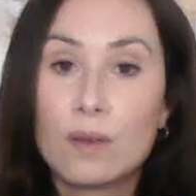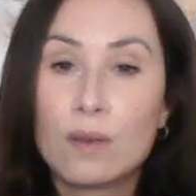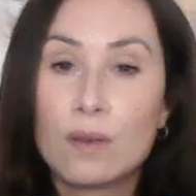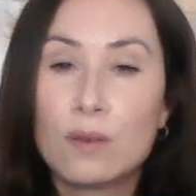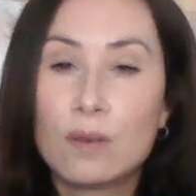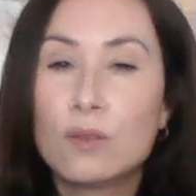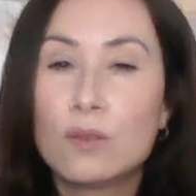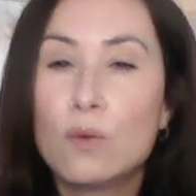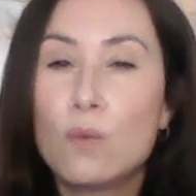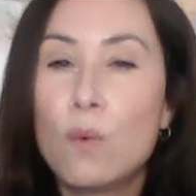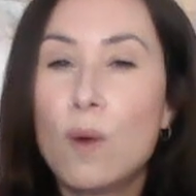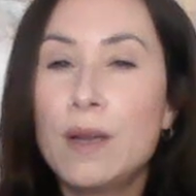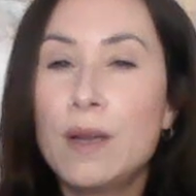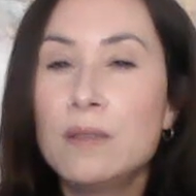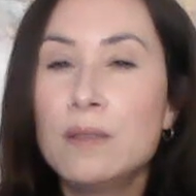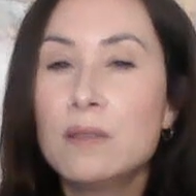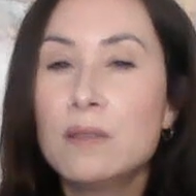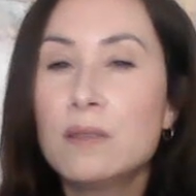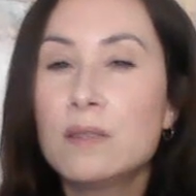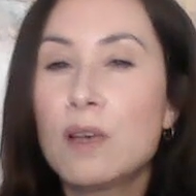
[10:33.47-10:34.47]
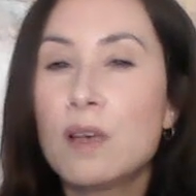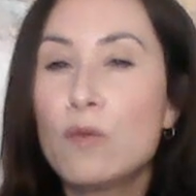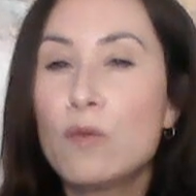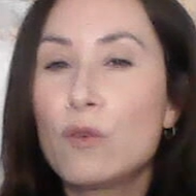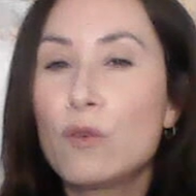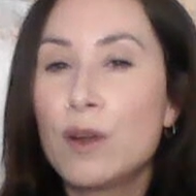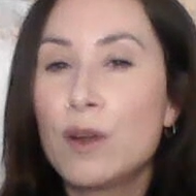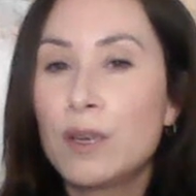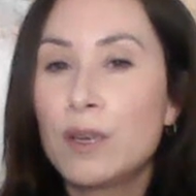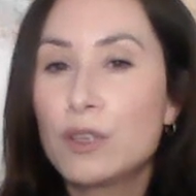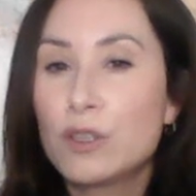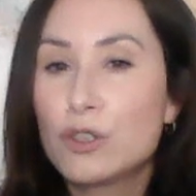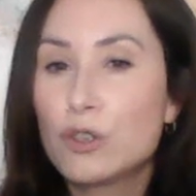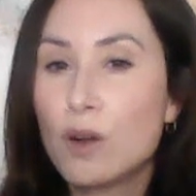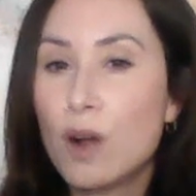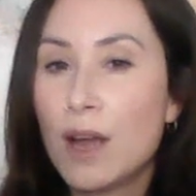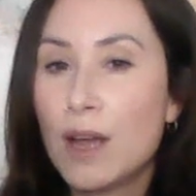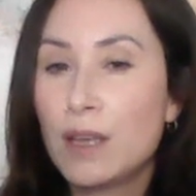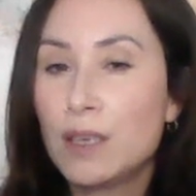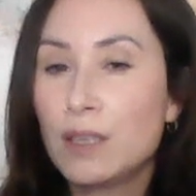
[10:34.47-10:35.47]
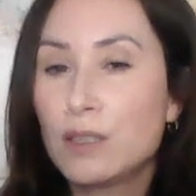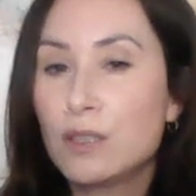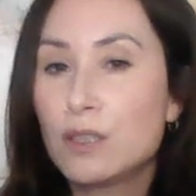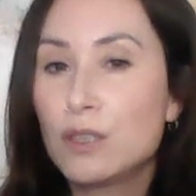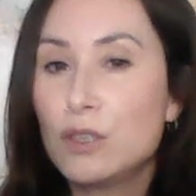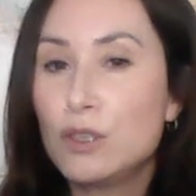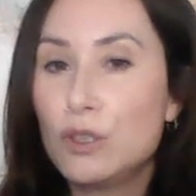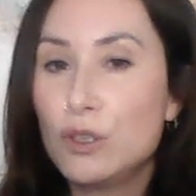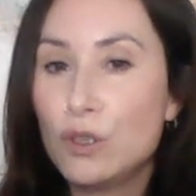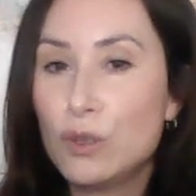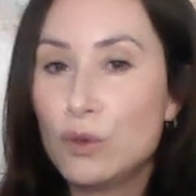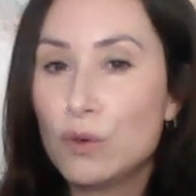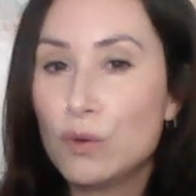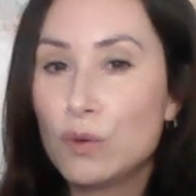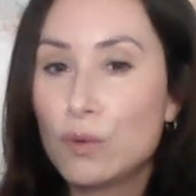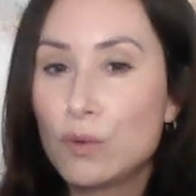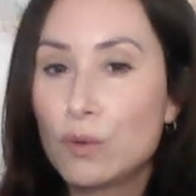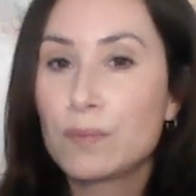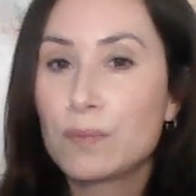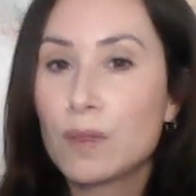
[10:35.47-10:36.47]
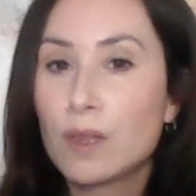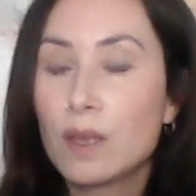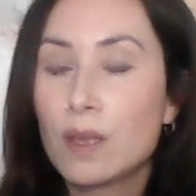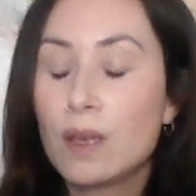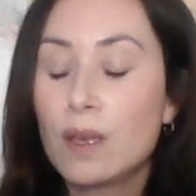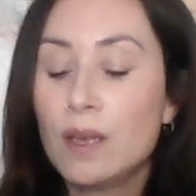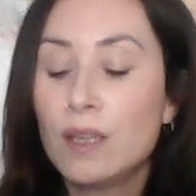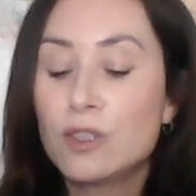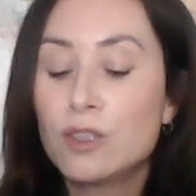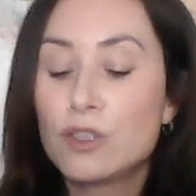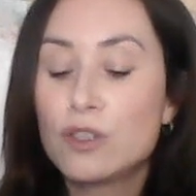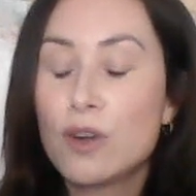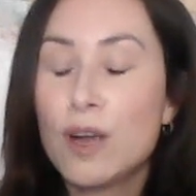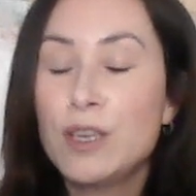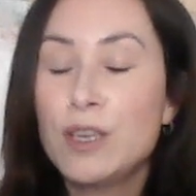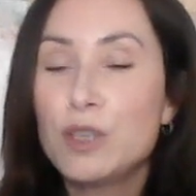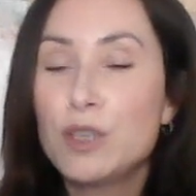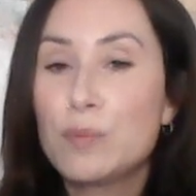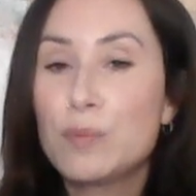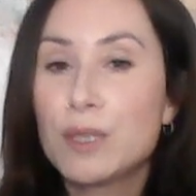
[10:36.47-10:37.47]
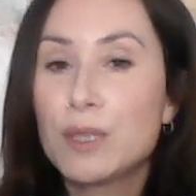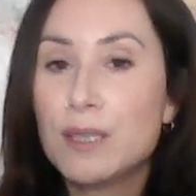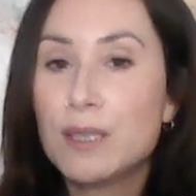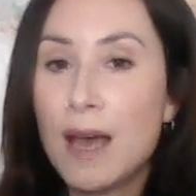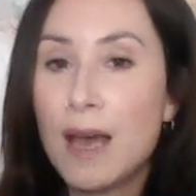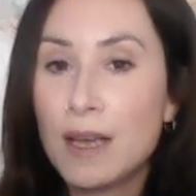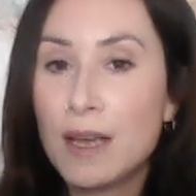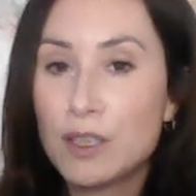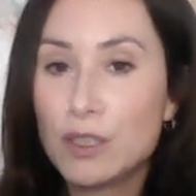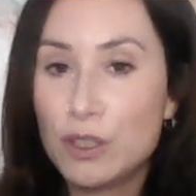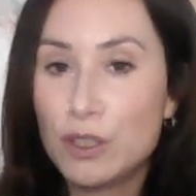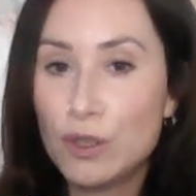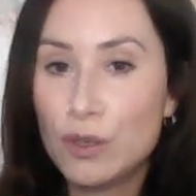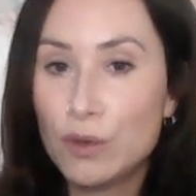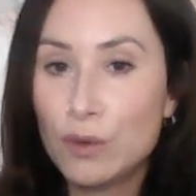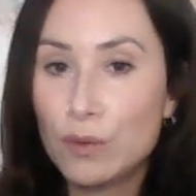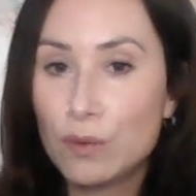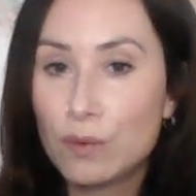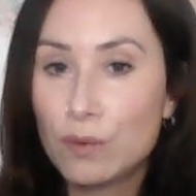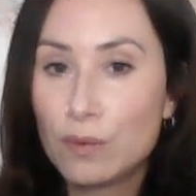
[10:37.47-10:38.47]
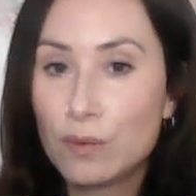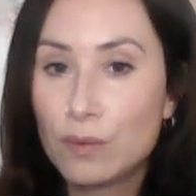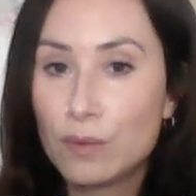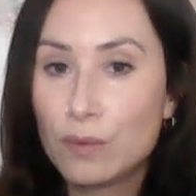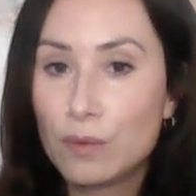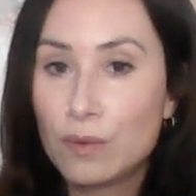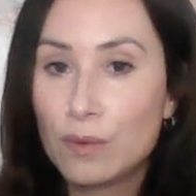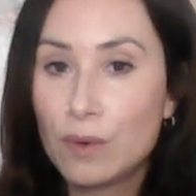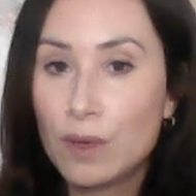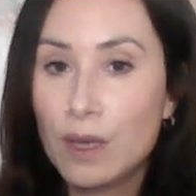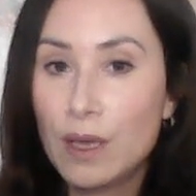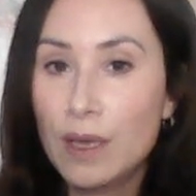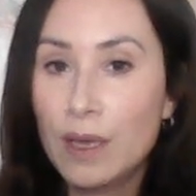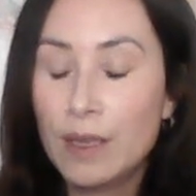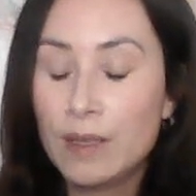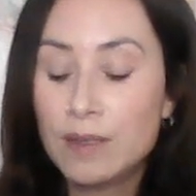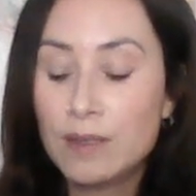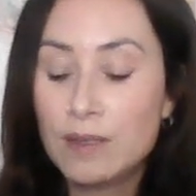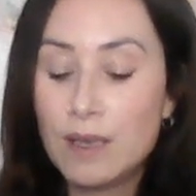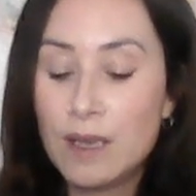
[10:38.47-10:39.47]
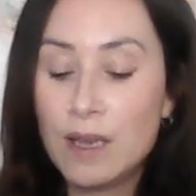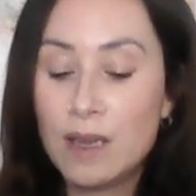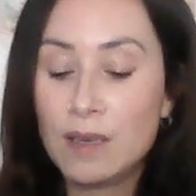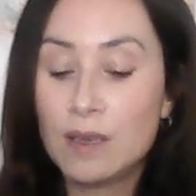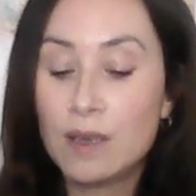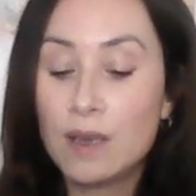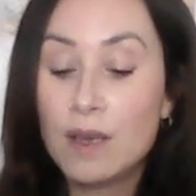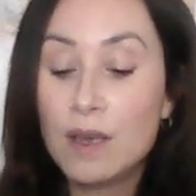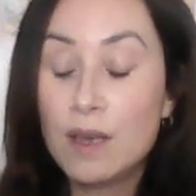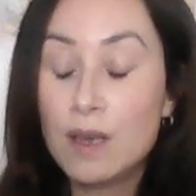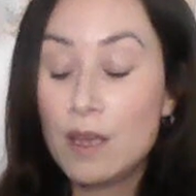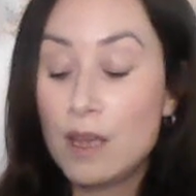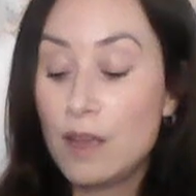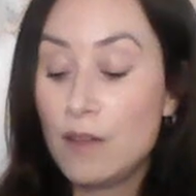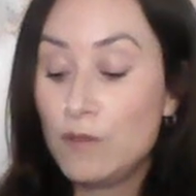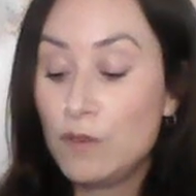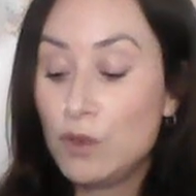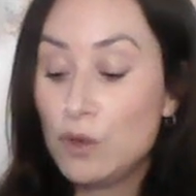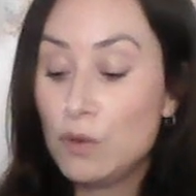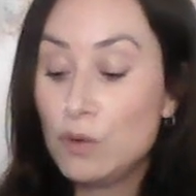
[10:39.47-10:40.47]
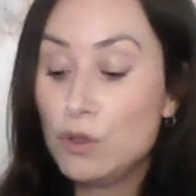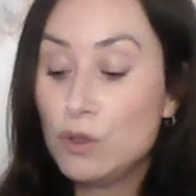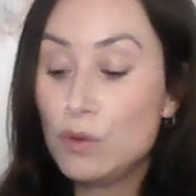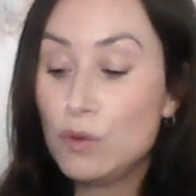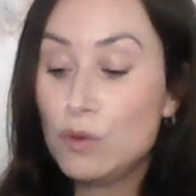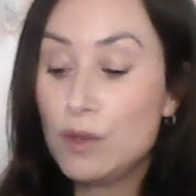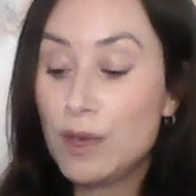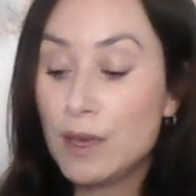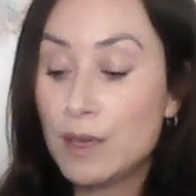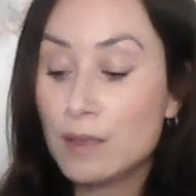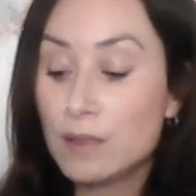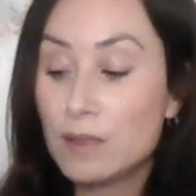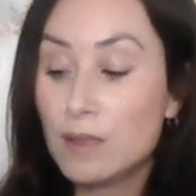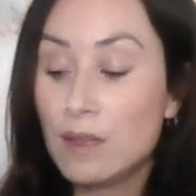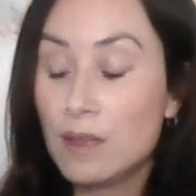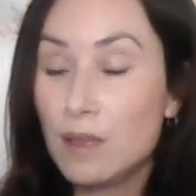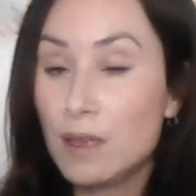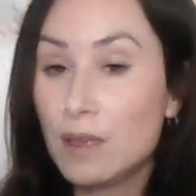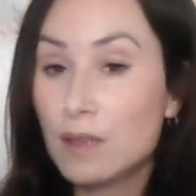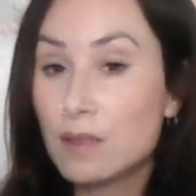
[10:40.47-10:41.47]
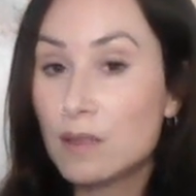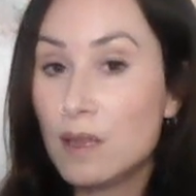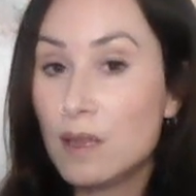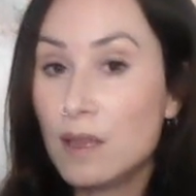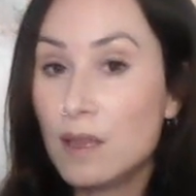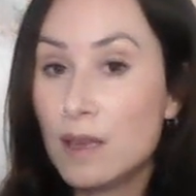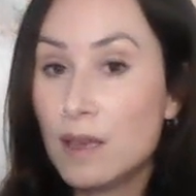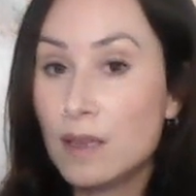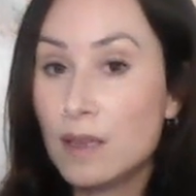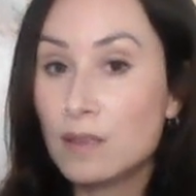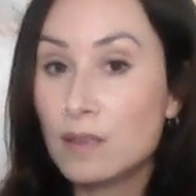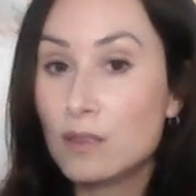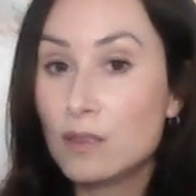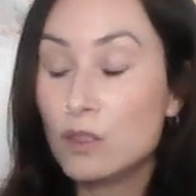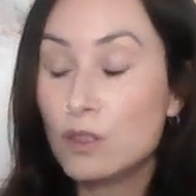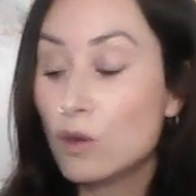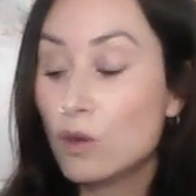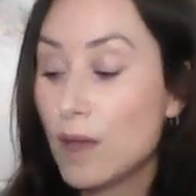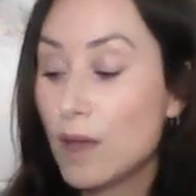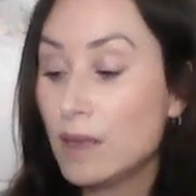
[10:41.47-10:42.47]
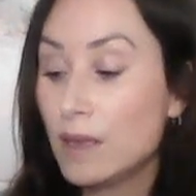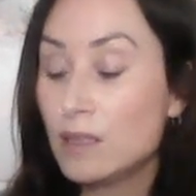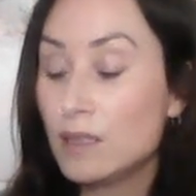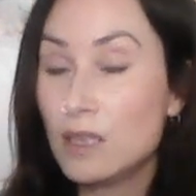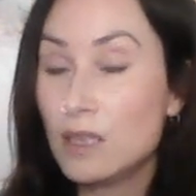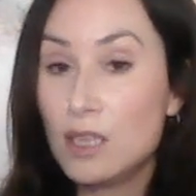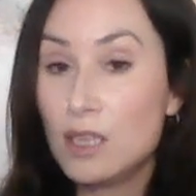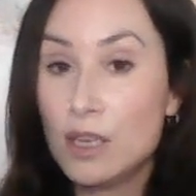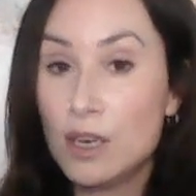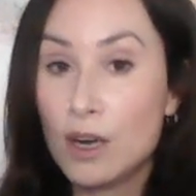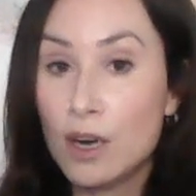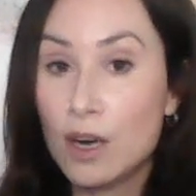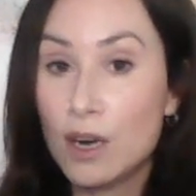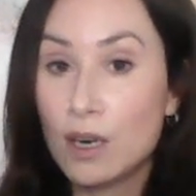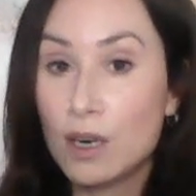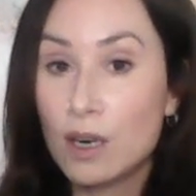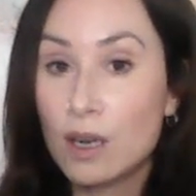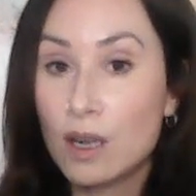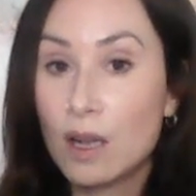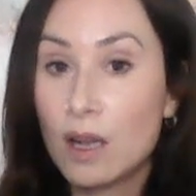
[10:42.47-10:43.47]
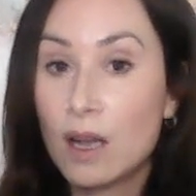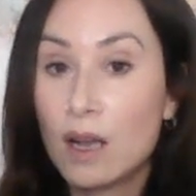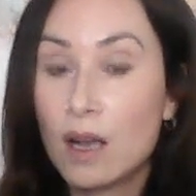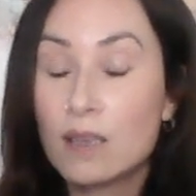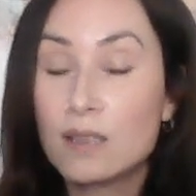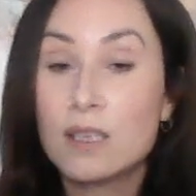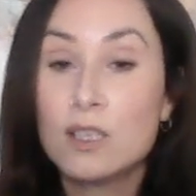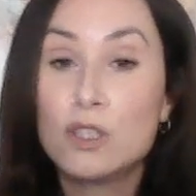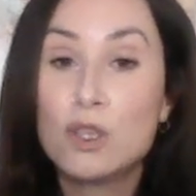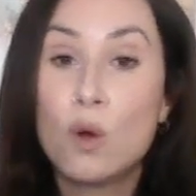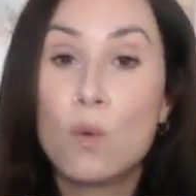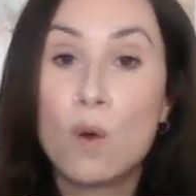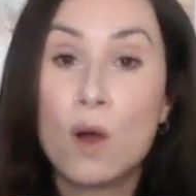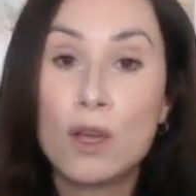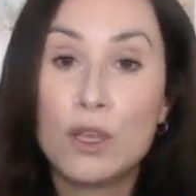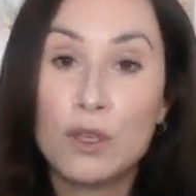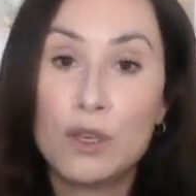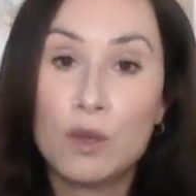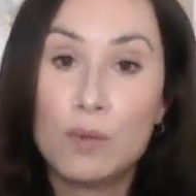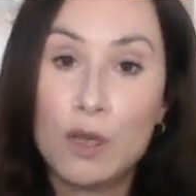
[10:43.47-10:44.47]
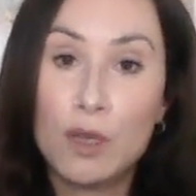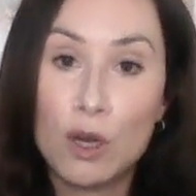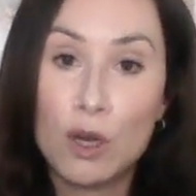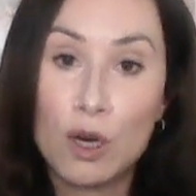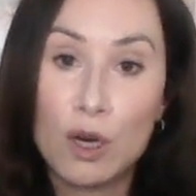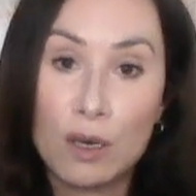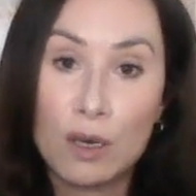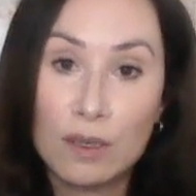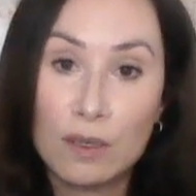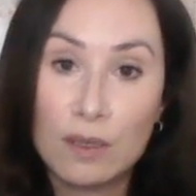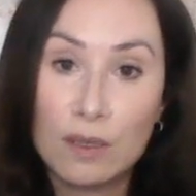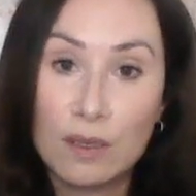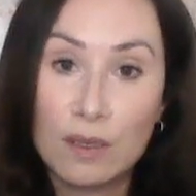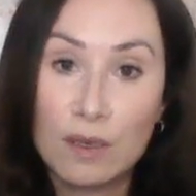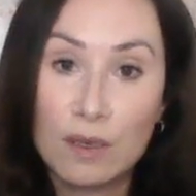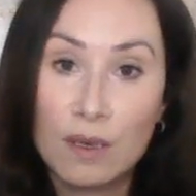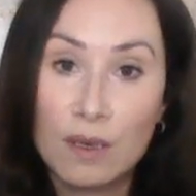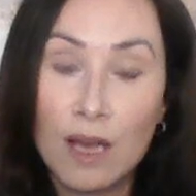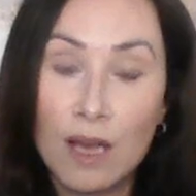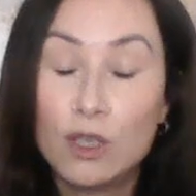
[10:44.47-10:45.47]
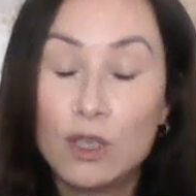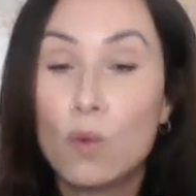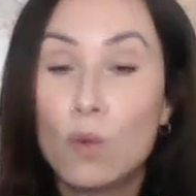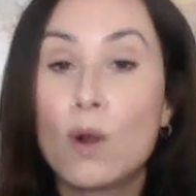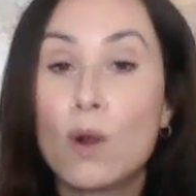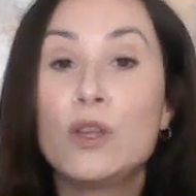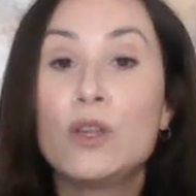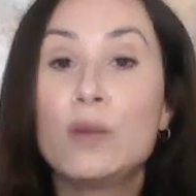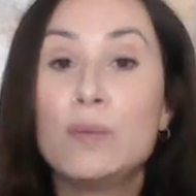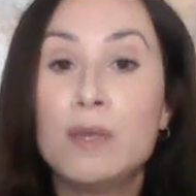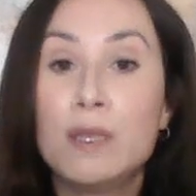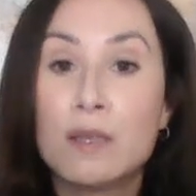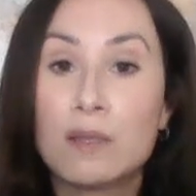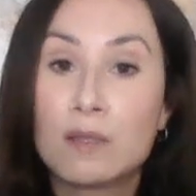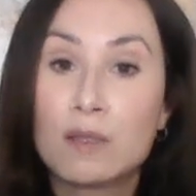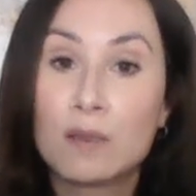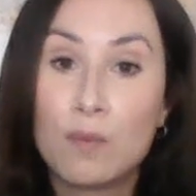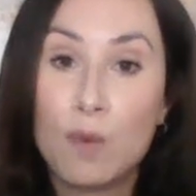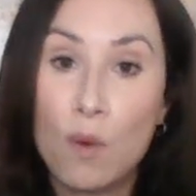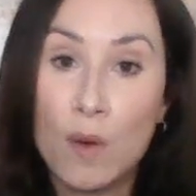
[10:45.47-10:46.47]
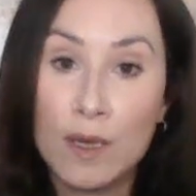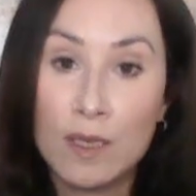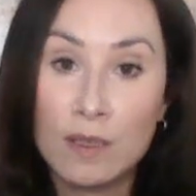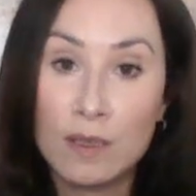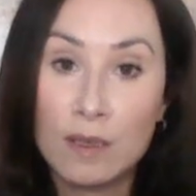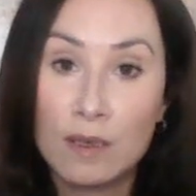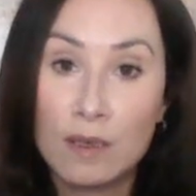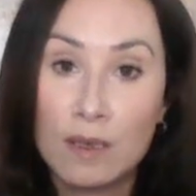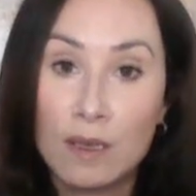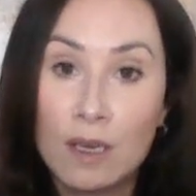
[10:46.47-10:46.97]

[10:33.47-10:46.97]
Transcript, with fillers: So what is the self-critic trying to do? It's trying to protect you. It's saying, if you do this and this and this, you'll get to here, because I don't want you to be hurt. I don't want you to be disappointed.